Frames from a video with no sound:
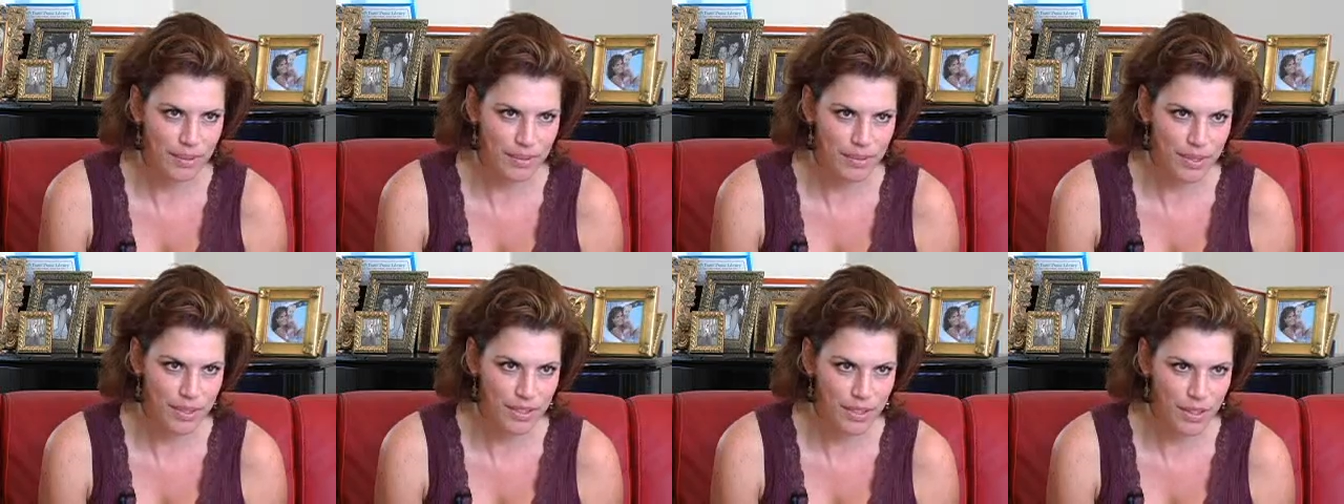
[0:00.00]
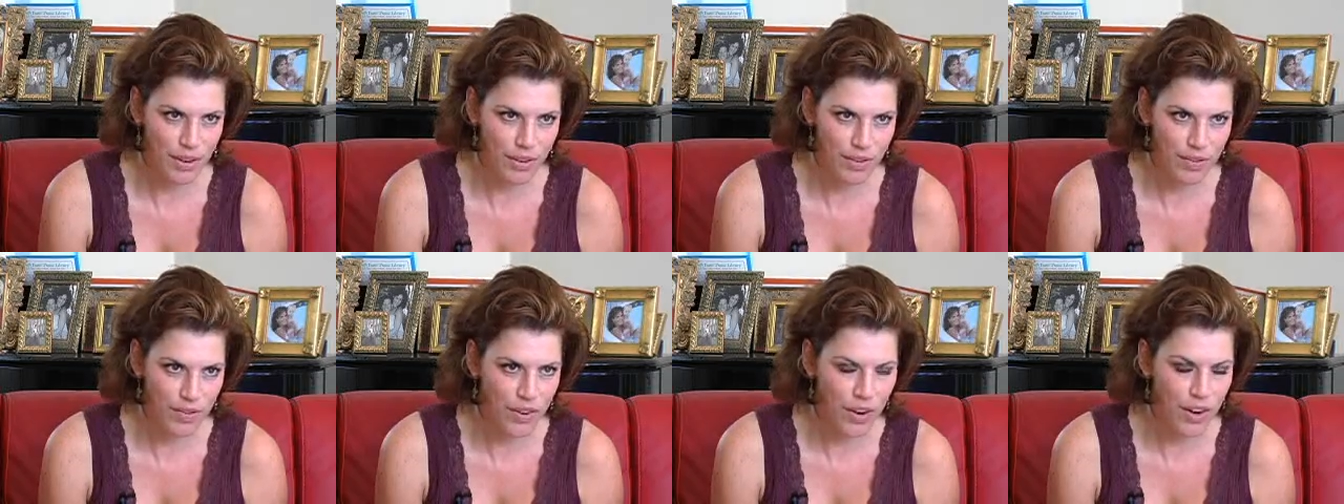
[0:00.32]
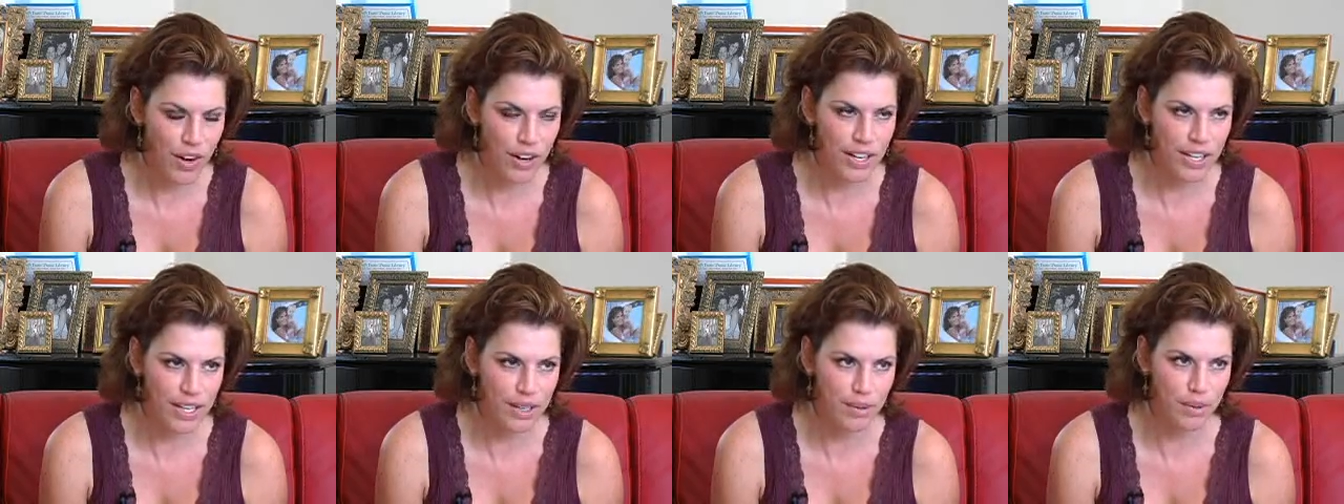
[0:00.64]
We've come so
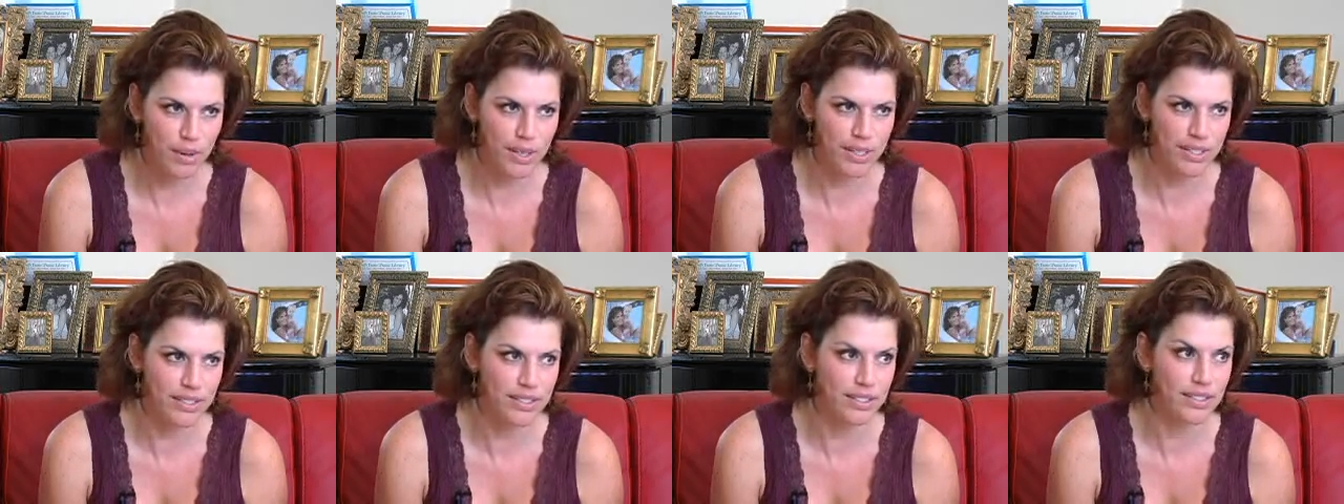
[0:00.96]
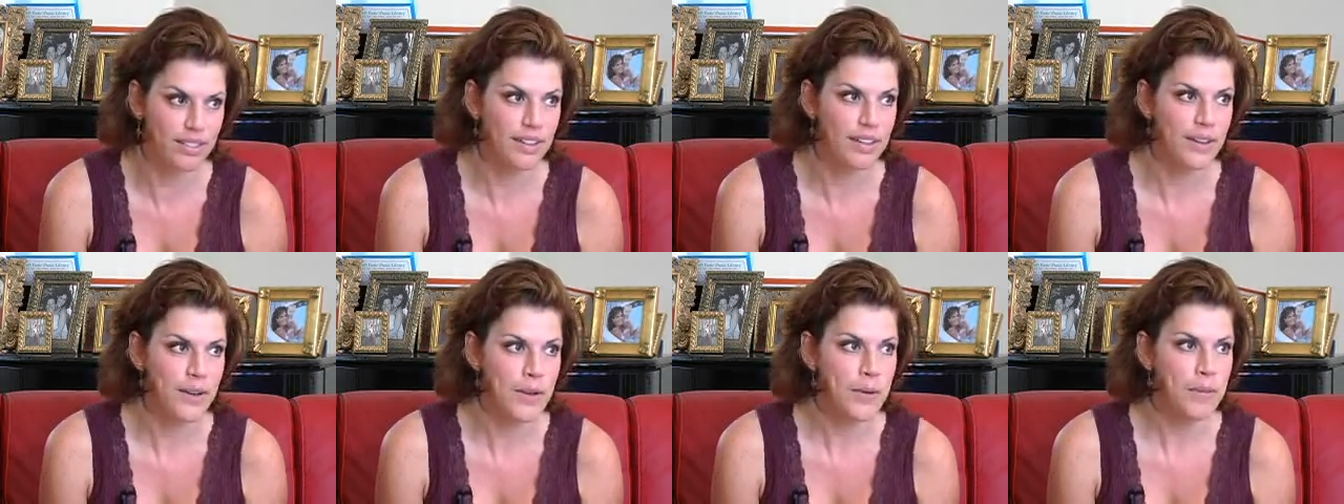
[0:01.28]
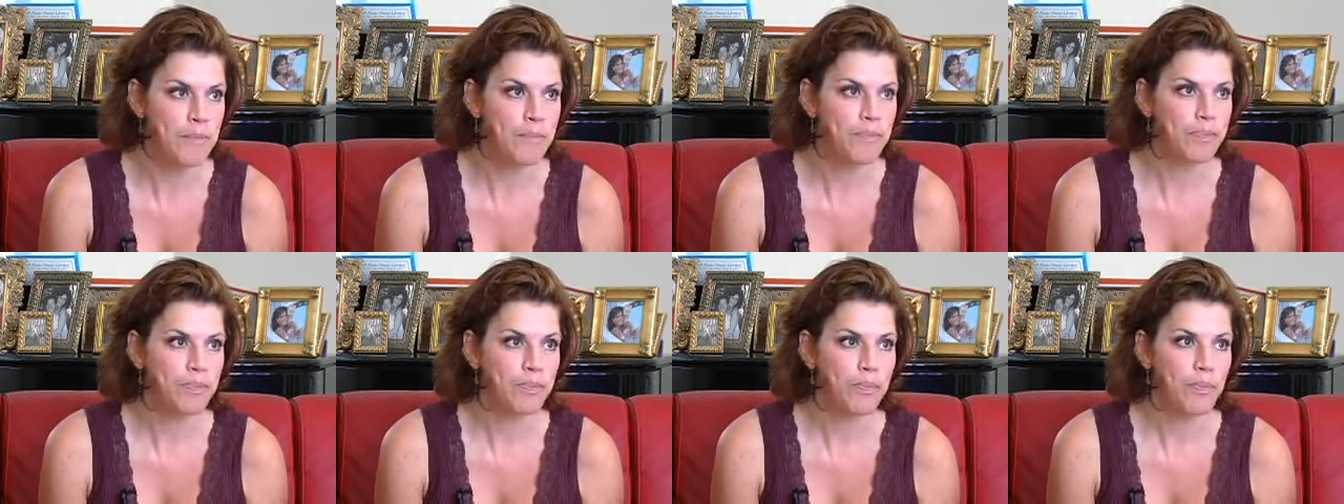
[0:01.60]
far. He wasn't
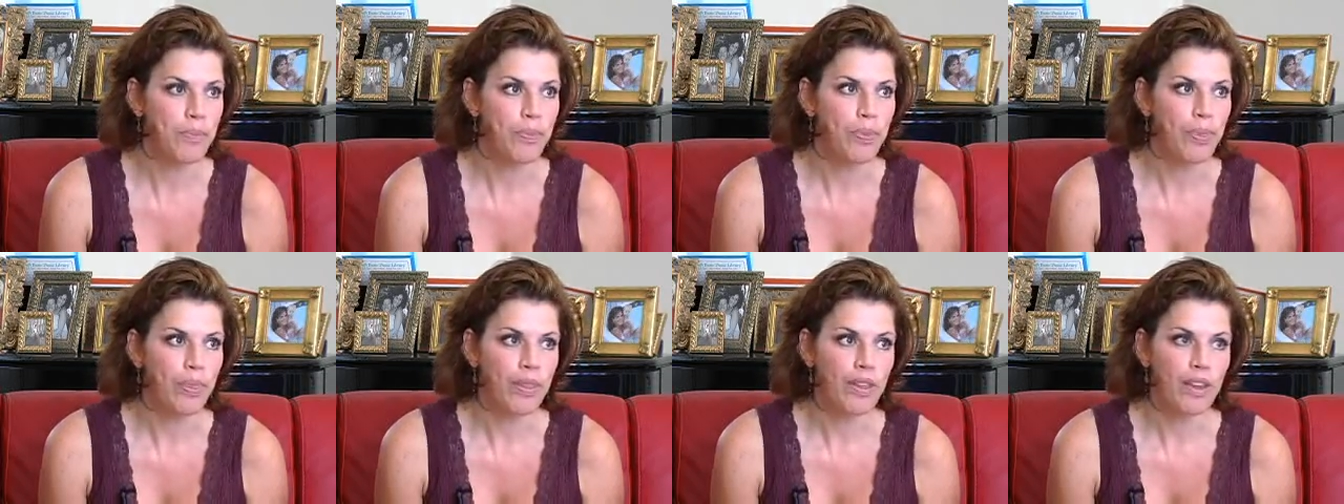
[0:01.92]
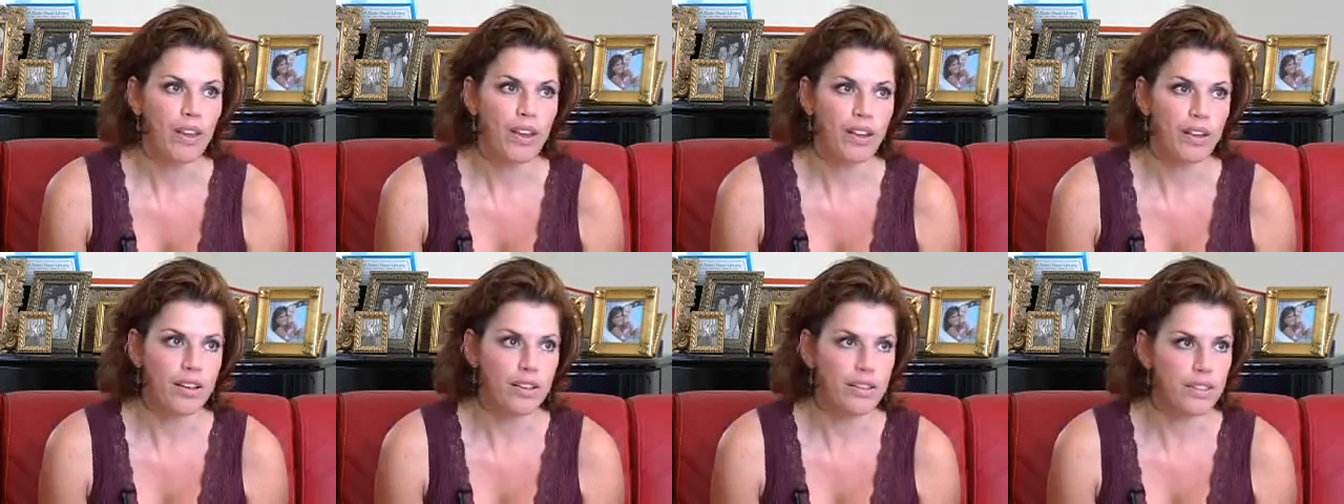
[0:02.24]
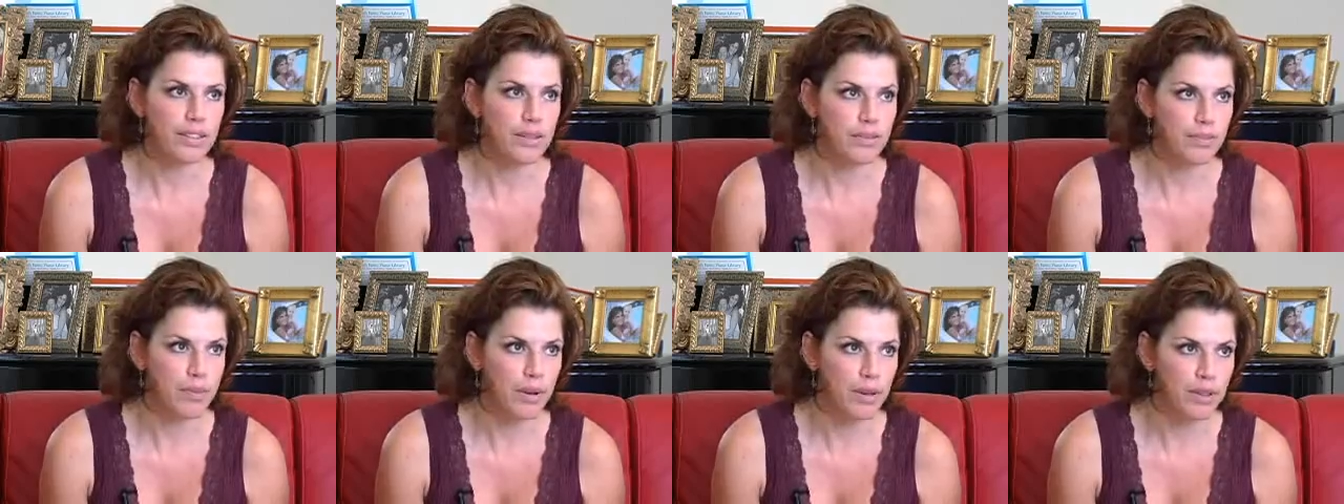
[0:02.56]

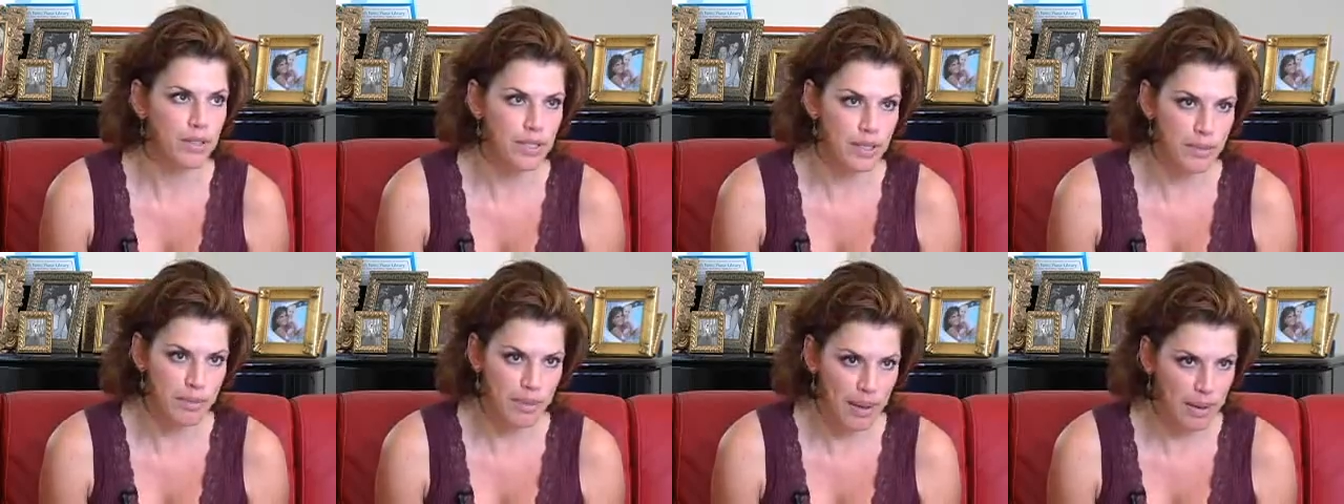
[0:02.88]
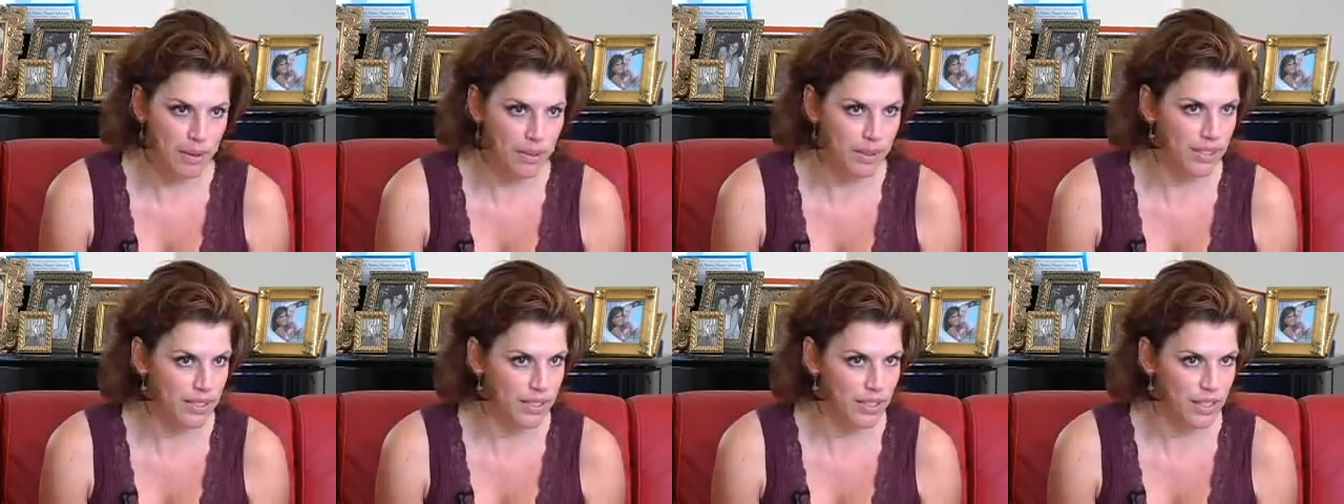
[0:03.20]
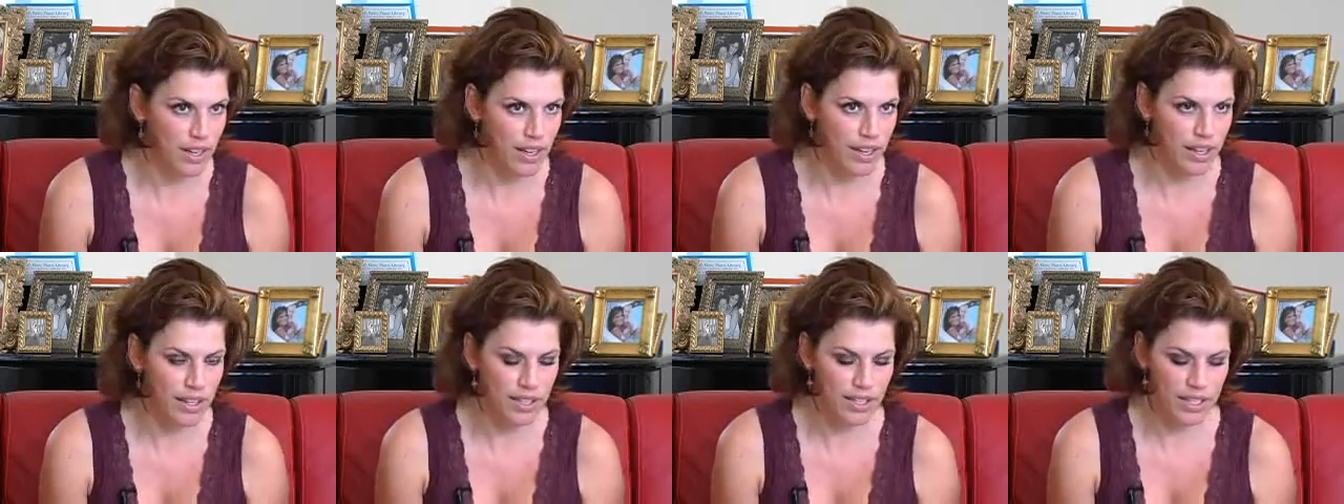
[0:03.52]
supposed to be able to
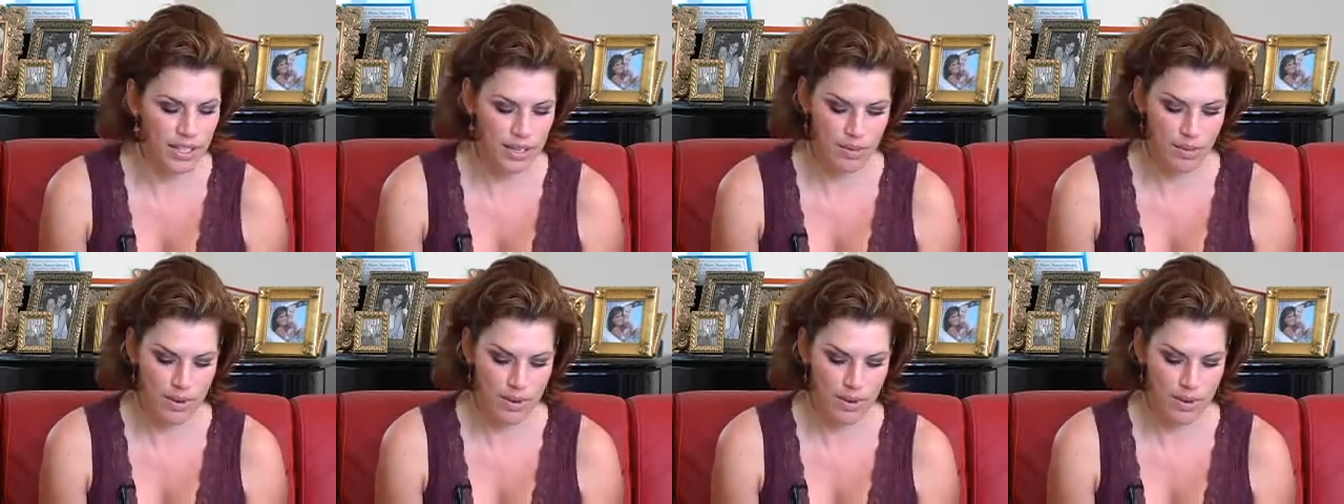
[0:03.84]
talk.